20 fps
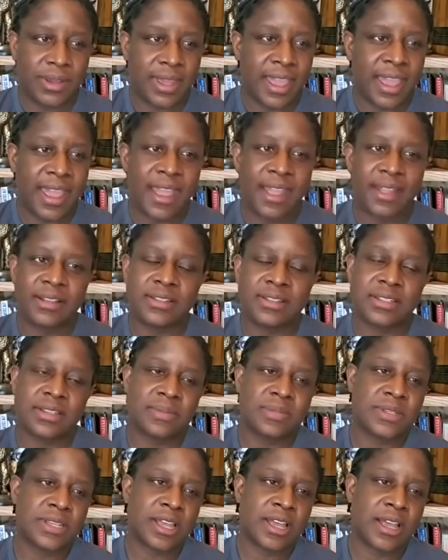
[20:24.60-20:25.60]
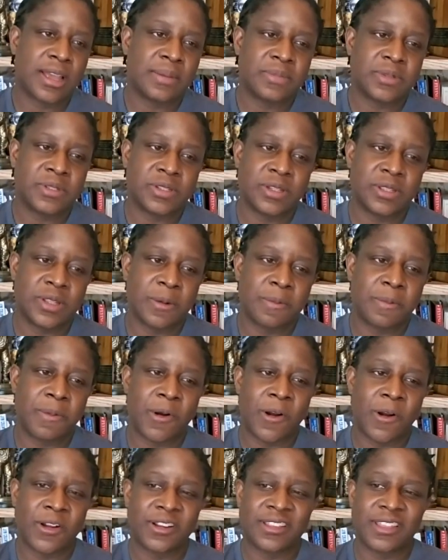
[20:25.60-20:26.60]
can, and sometimes you know
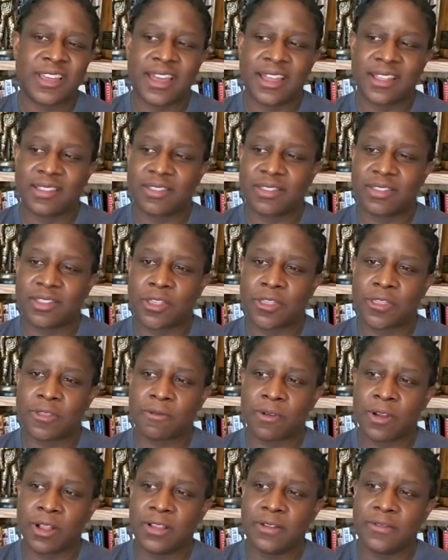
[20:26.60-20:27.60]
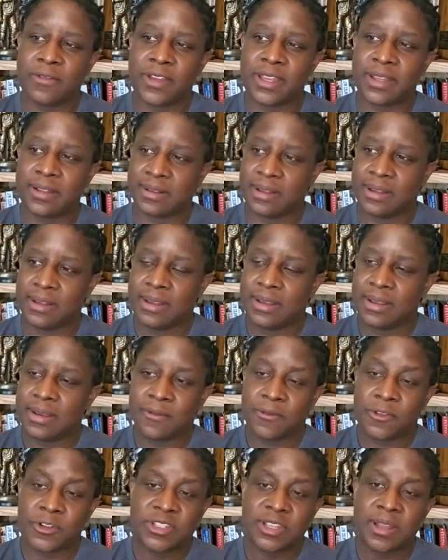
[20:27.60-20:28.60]
part of that, the thrill of it.
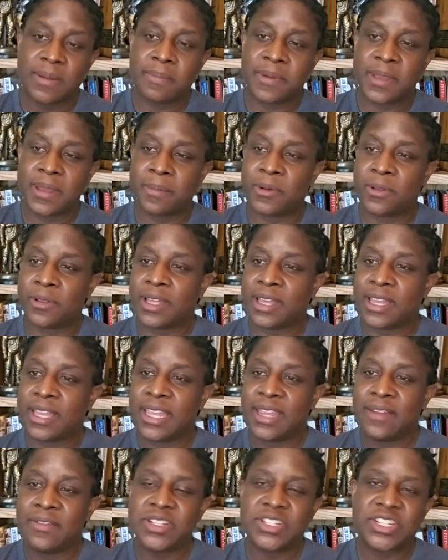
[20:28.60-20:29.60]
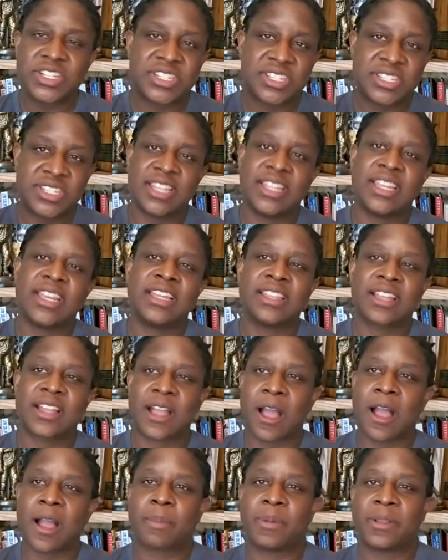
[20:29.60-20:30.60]
For some people, even just sitting in the
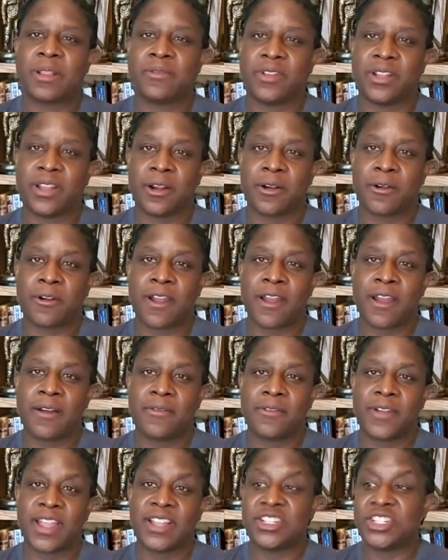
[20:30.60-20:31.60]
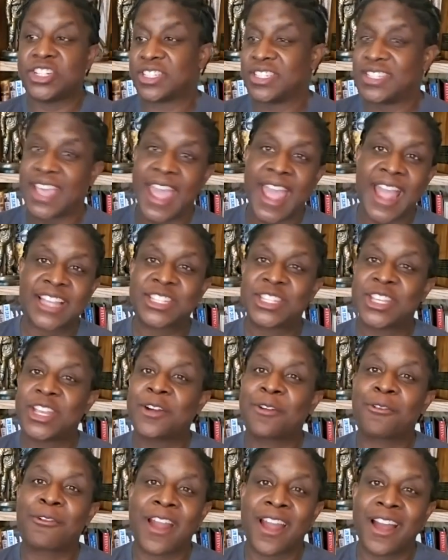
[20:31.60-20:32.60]
cockpit of an aircraft and just taxiing
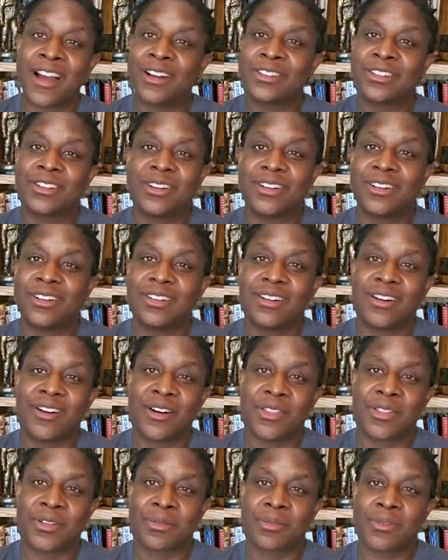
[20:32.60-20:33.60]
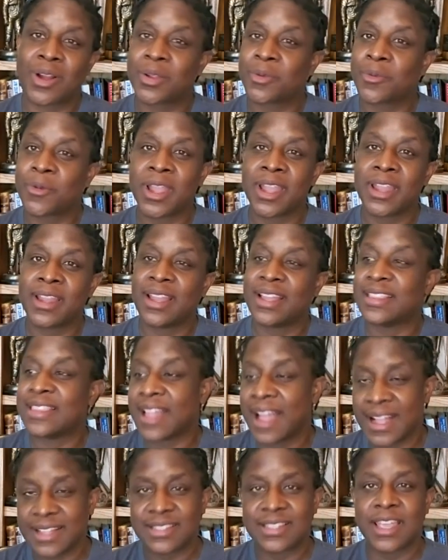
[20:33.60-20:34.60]
around on the runway and
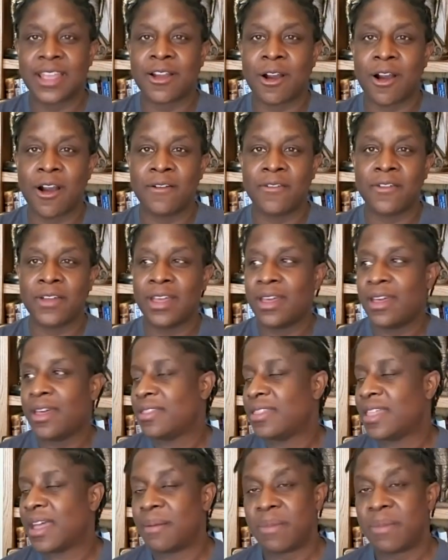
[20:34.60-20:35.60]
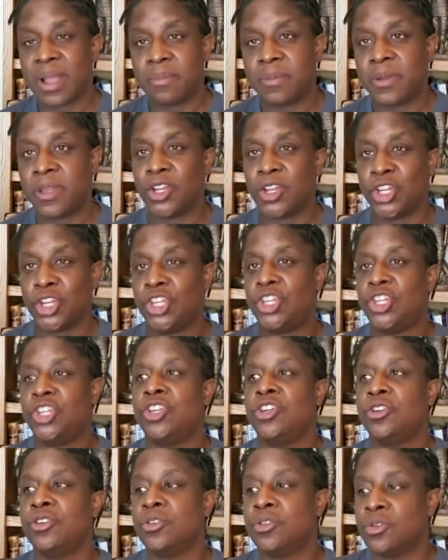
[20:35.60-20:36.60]
not take off, that might be a
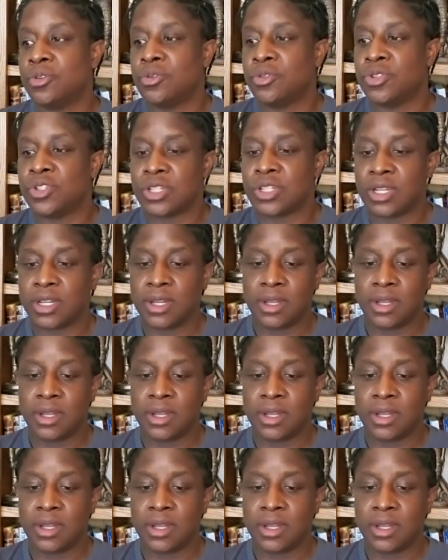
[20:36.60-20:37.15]
huge